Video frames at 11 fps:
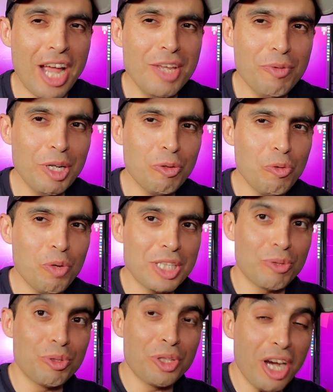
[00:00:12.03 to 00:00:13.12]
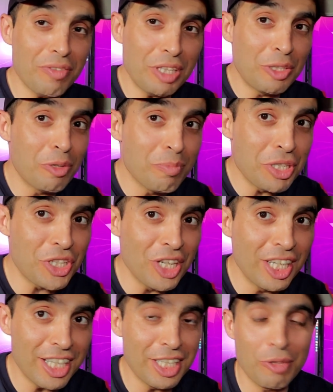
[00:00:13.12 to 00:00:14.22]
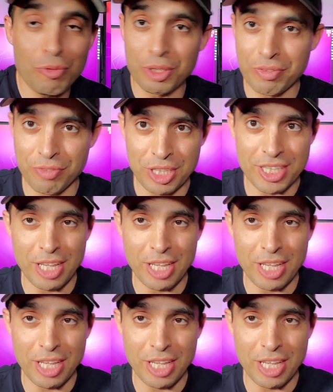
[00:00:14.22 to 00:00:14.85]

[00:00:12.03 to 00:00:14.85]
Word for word: anyone who wants to dive into machine learning for the first